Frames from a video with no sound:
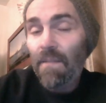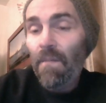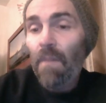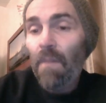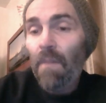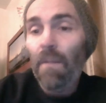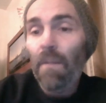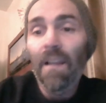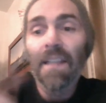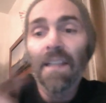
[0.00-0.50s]

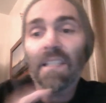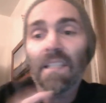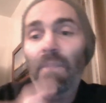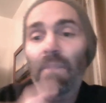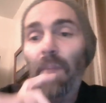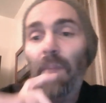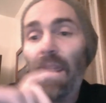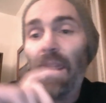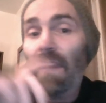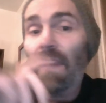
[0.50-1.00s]
Police have
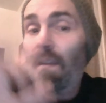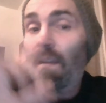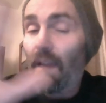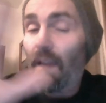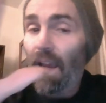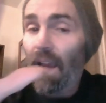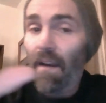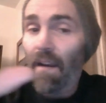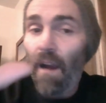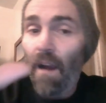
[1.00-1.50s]
been,
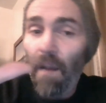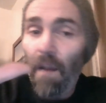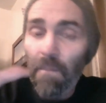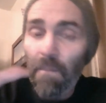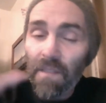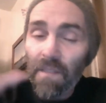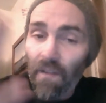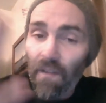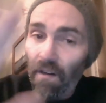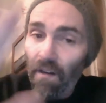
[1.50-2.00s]
and I'm
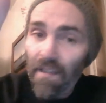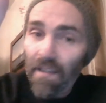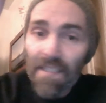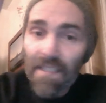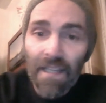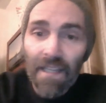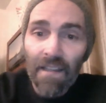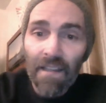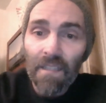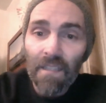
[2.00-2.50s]
sorry to say
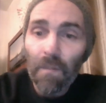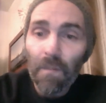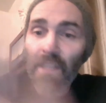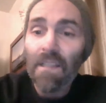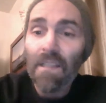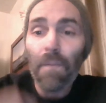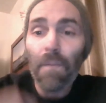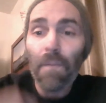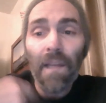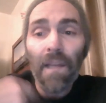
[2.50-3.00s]
this, because the
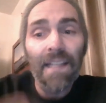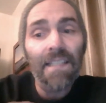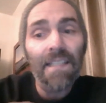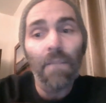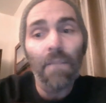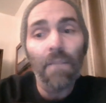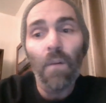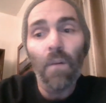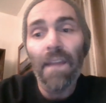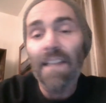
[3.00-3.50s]
police that
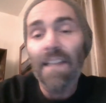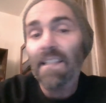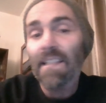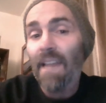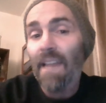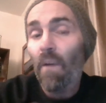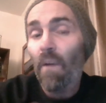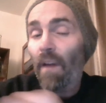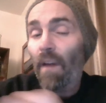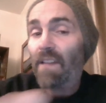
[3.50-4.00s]
were there today
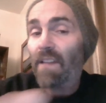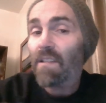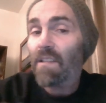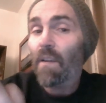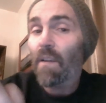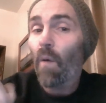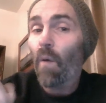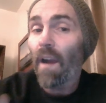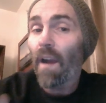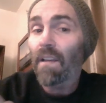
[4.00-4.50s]
were actually
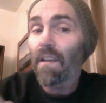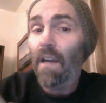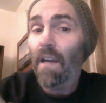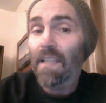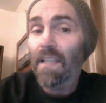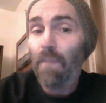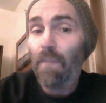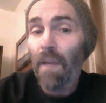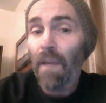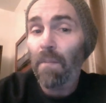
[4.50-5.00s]
quite nice
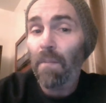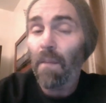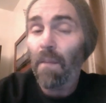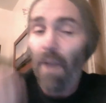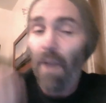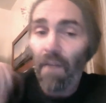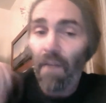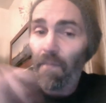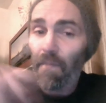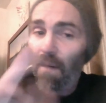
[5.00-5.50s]
people,
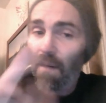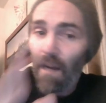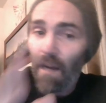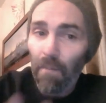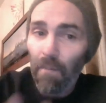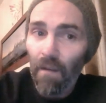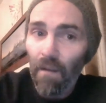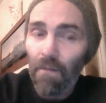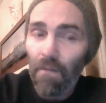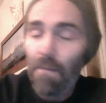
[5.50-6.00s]
apart from a couple
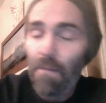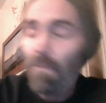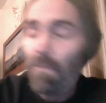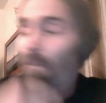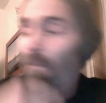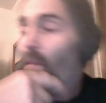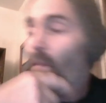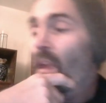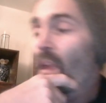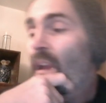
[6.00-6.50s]
of them.
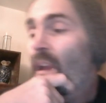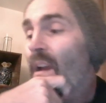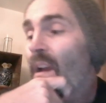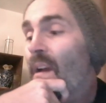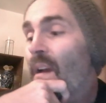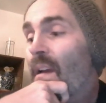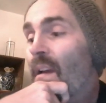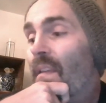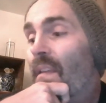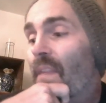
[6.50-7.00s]

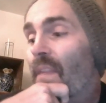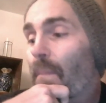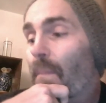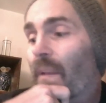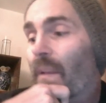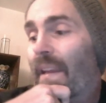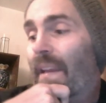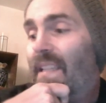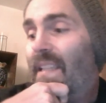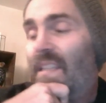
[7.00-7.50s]
The
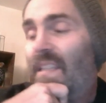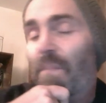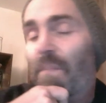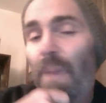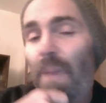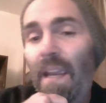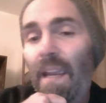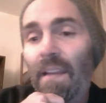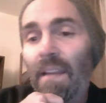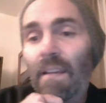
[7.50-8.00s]
police have
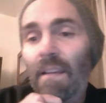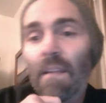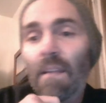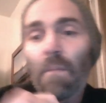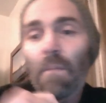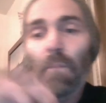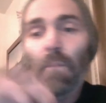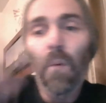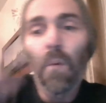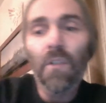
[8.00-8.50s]
been
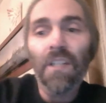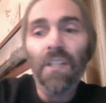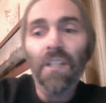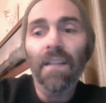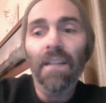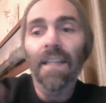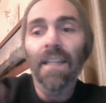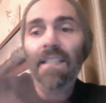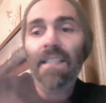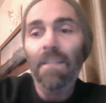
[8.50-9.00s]
pushing
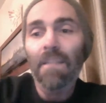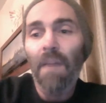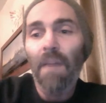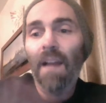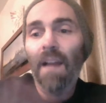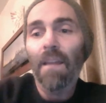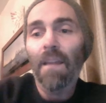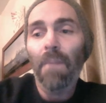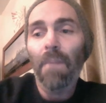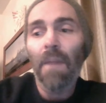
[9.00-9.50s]
these Somali
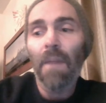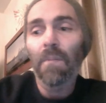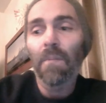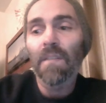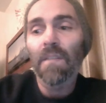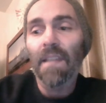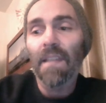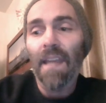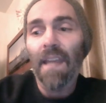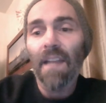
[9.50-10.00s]
people to
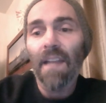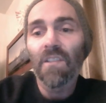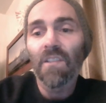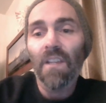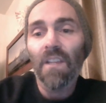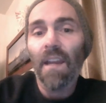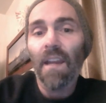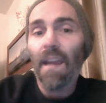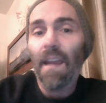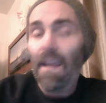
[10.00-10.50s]
the edge
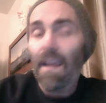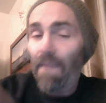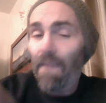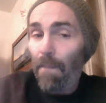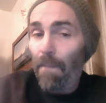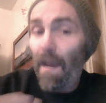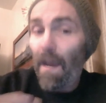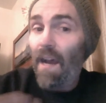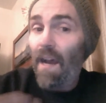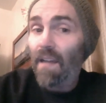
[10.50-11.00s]
in the
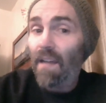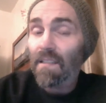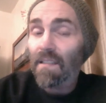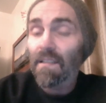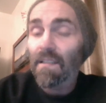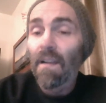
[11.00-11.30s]
past.